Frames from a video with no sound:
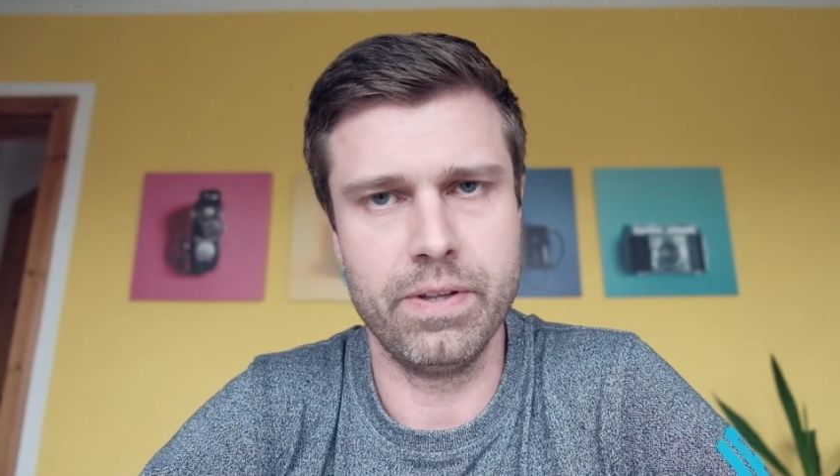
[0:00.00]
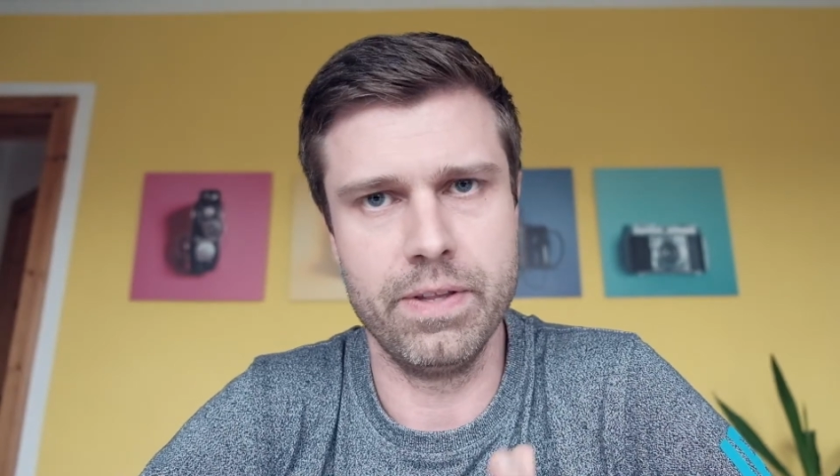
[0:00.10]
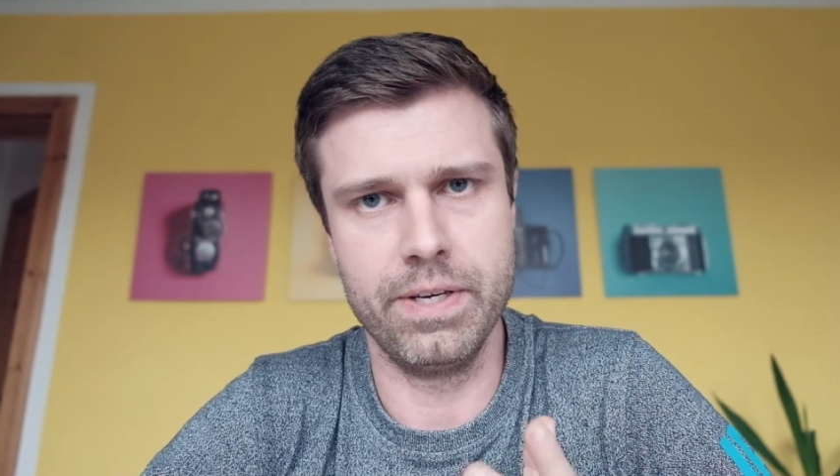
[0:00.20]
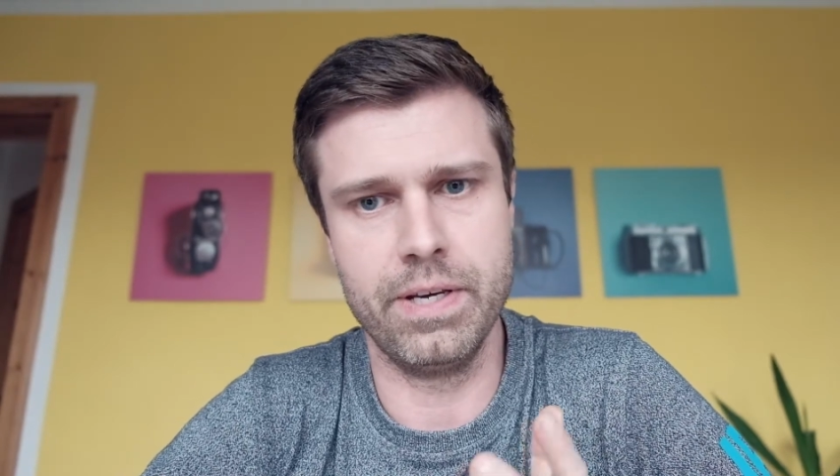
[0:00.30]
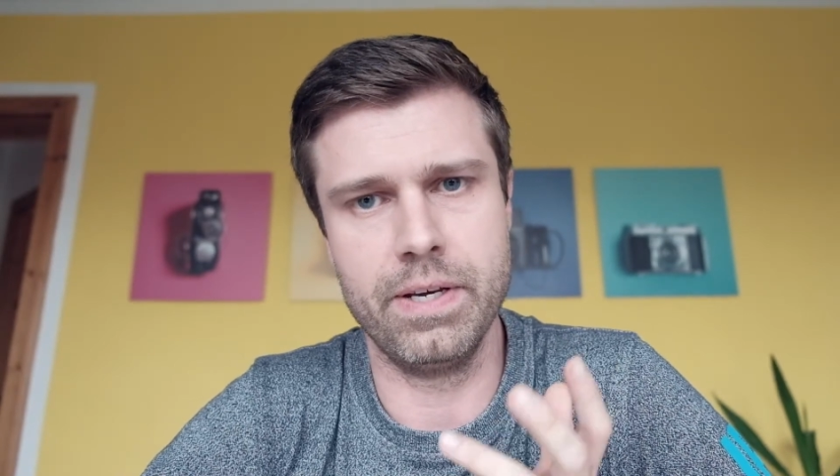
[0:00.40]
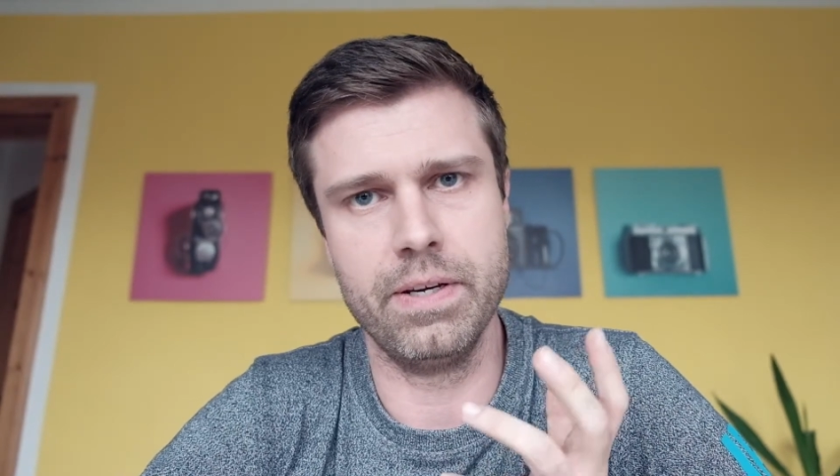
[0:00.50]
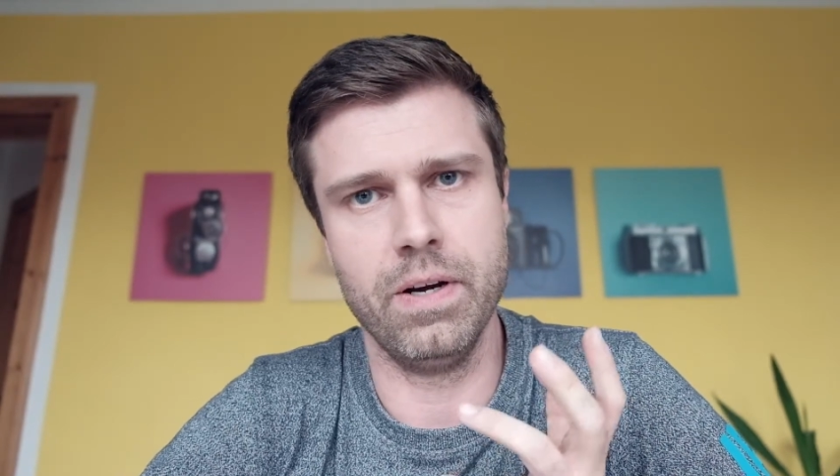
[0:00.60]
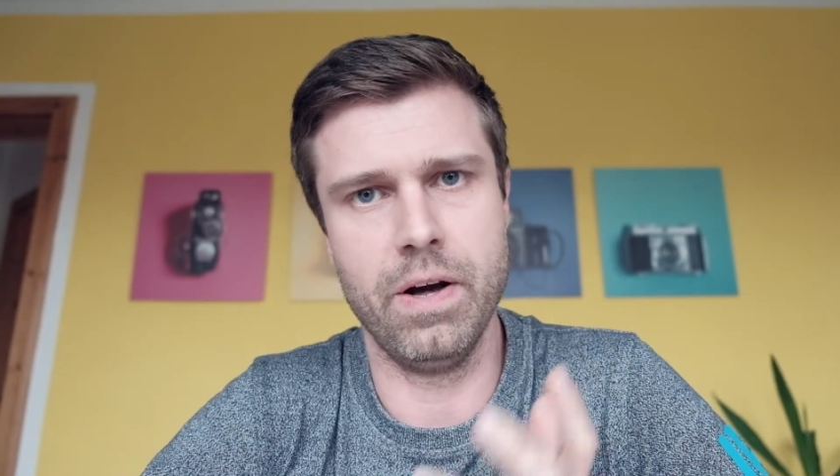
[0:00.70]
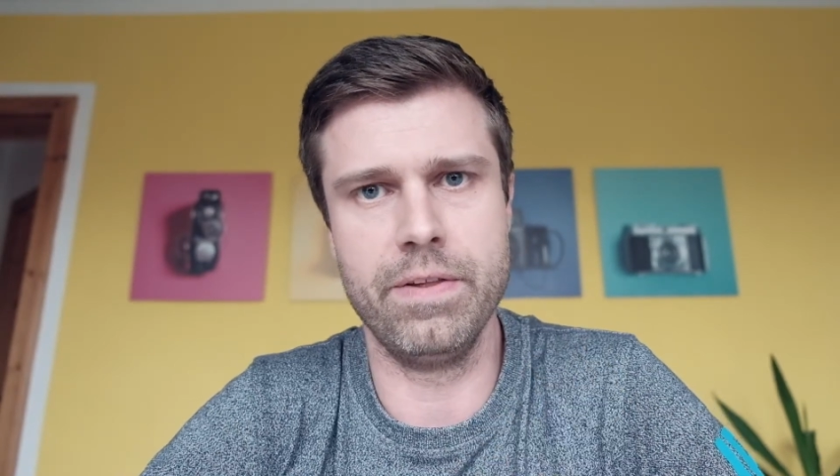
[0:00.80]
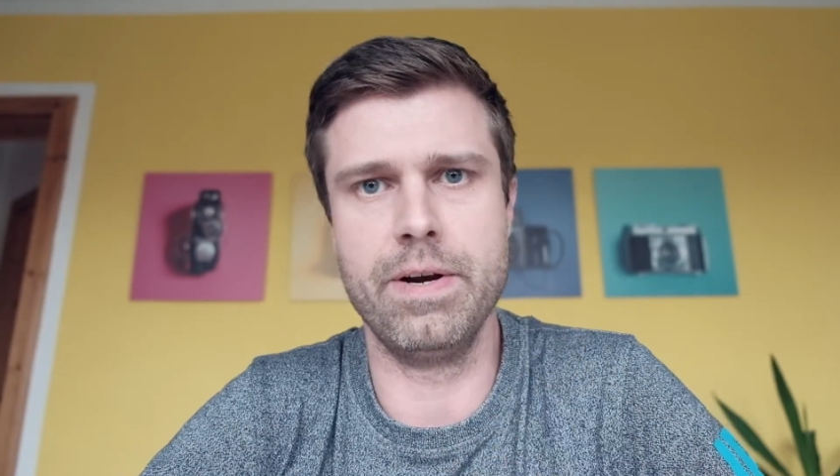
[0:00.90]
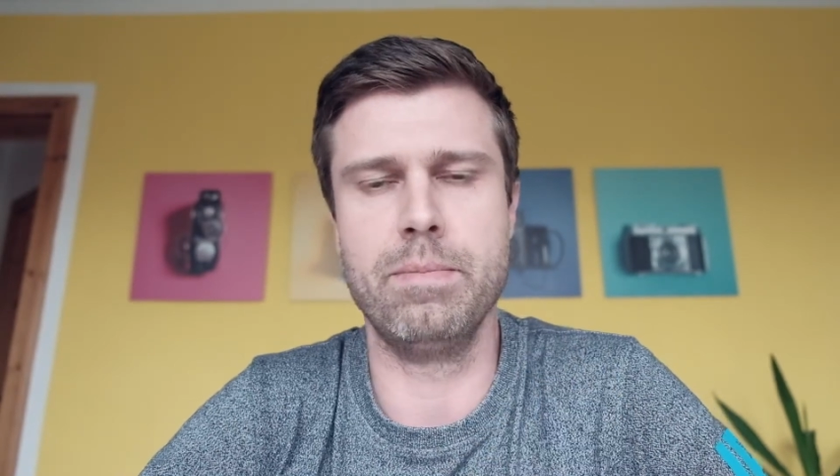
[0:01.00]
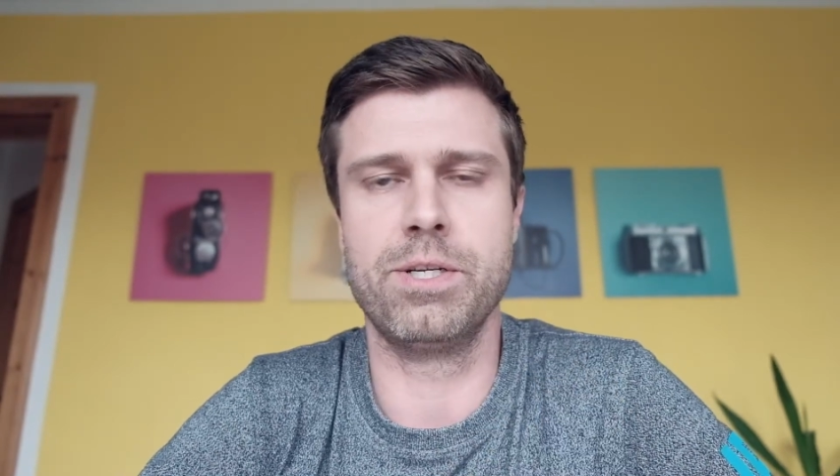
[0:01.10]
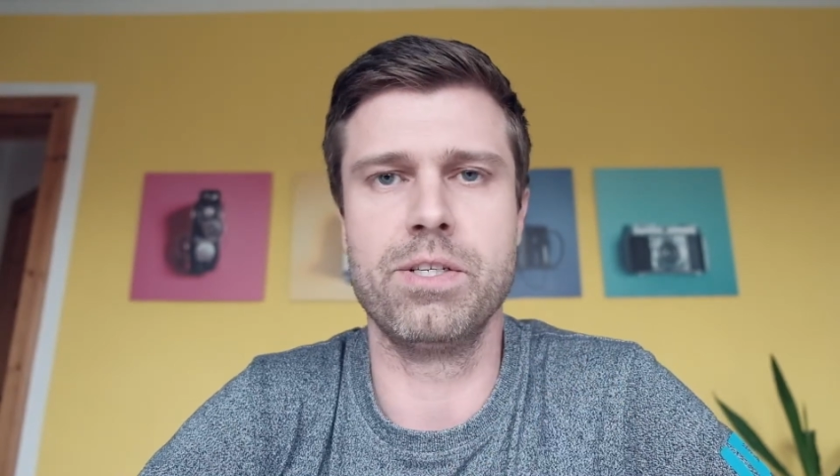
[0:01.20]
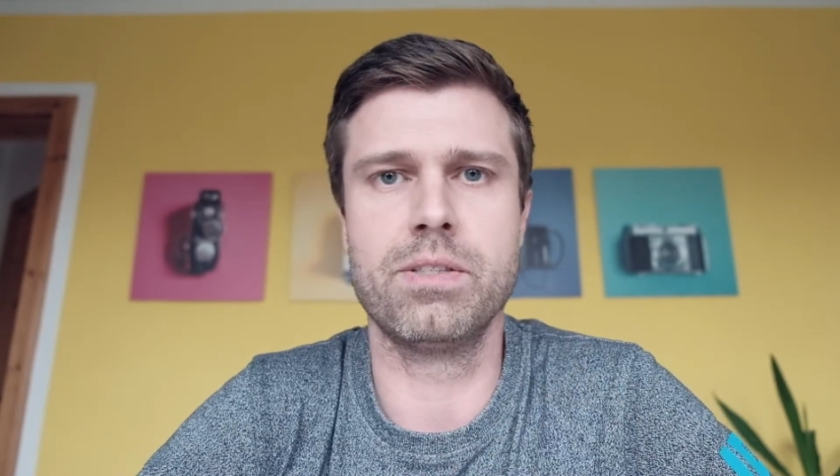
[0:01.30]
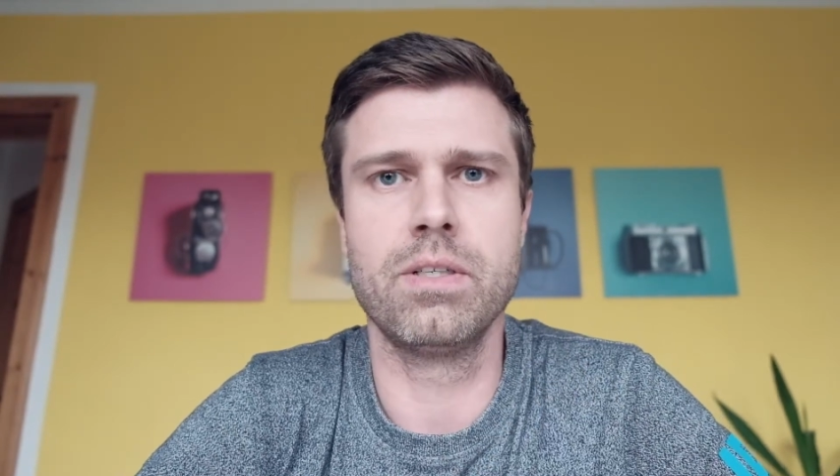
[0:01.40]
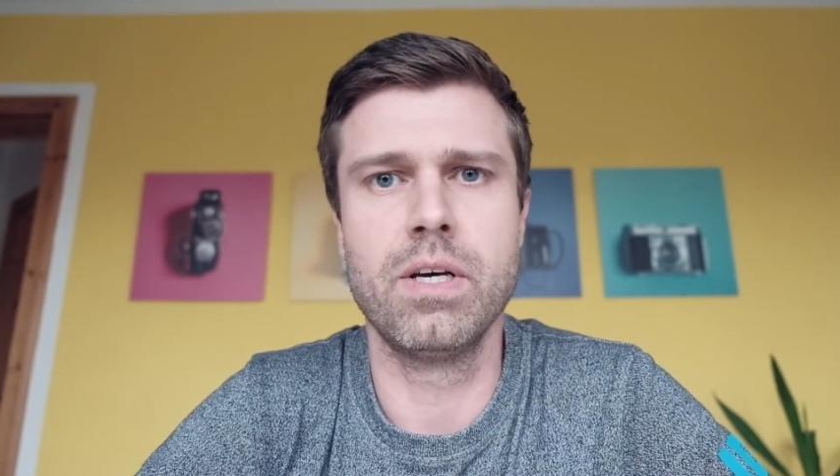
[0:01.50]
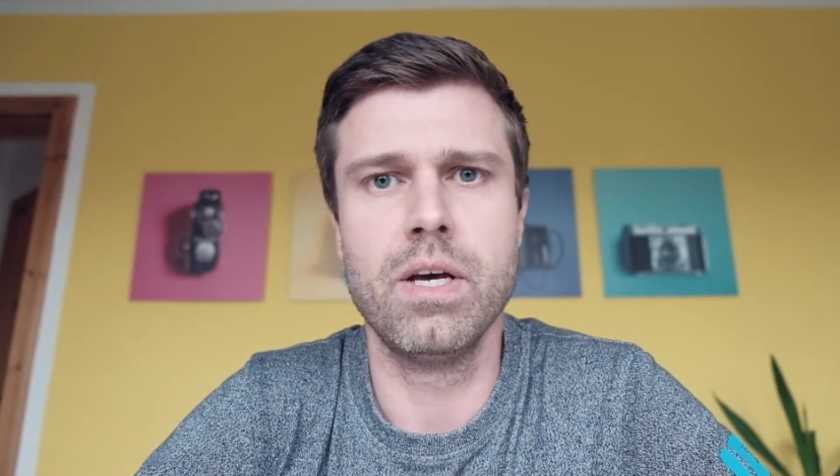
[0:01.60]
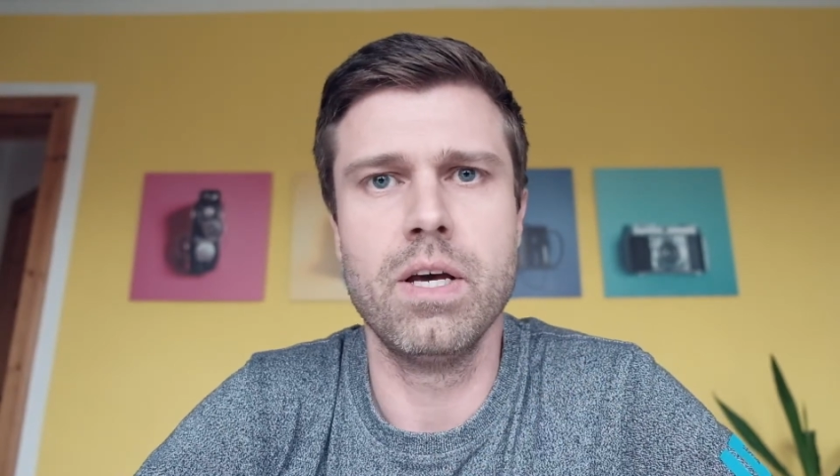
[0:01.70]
the other images.